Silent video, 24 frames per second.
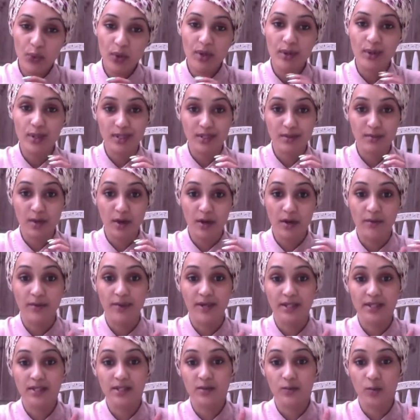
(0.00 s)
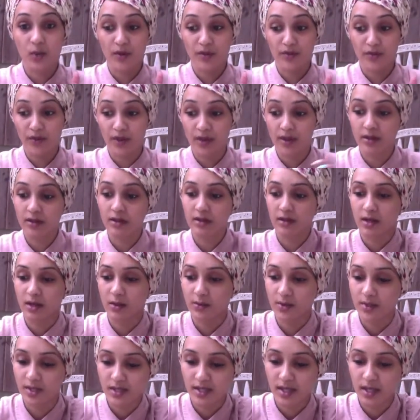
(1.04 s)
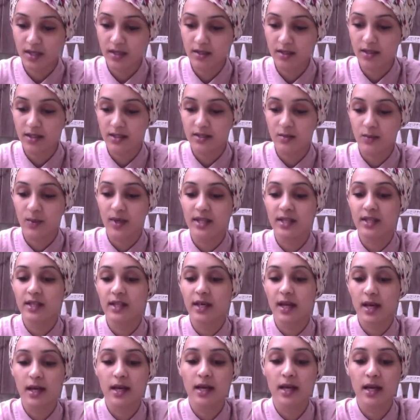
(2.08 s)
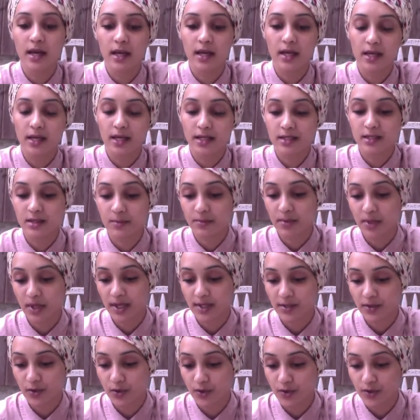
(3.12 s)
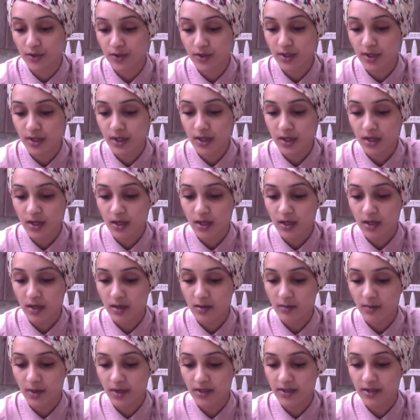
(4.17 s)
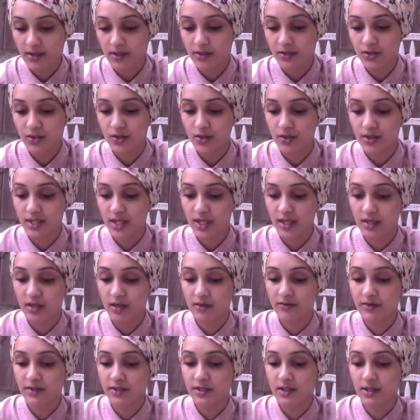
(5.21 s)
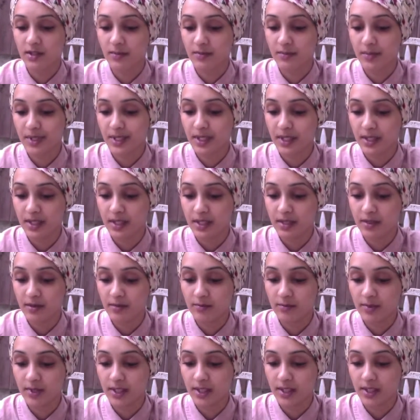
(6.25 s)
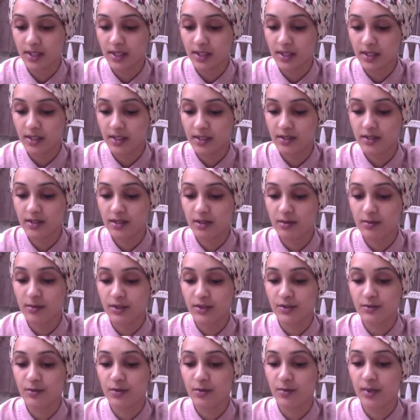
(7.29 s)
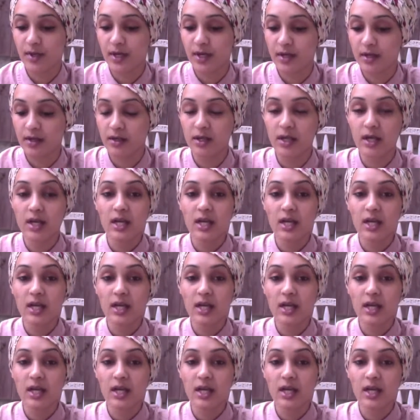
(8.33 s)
That's one thing that I want to say, is the way that it gets applied on. I think the Tuesday in Love is completely so much more better.